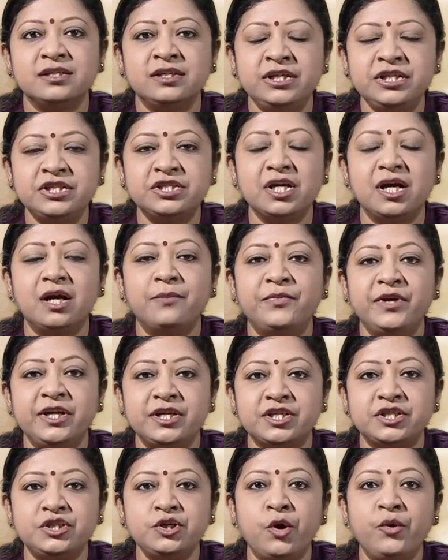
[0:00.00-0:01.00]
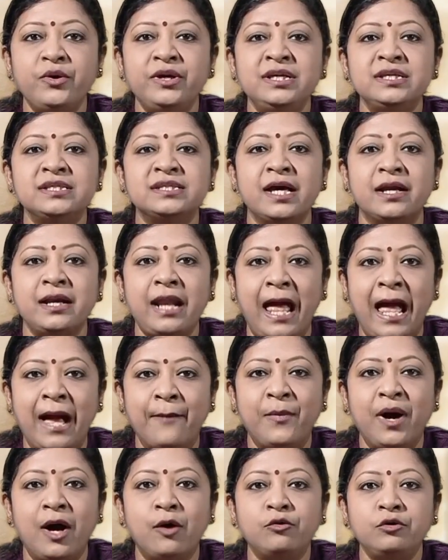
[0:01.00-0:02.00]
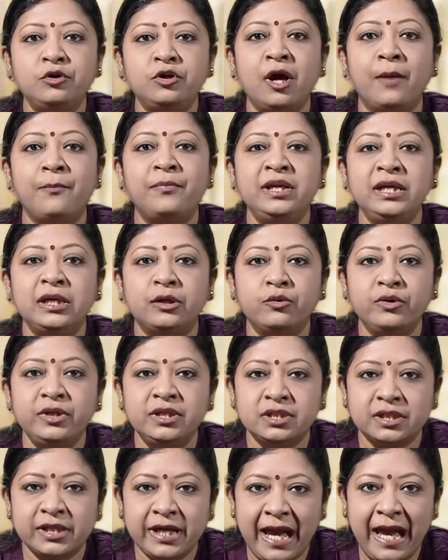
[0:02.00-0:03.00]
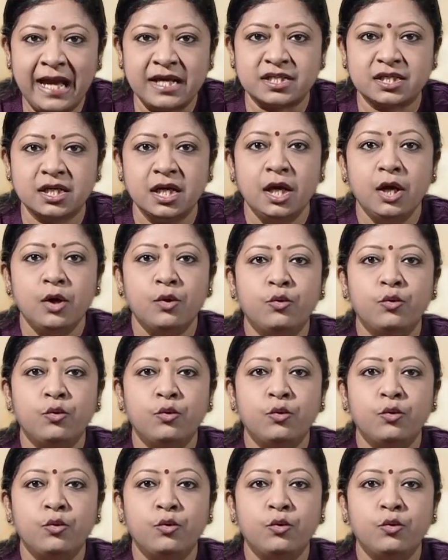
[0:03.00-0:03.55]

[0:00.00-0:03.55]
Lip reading: reserve ratio, is an amount of liquid cash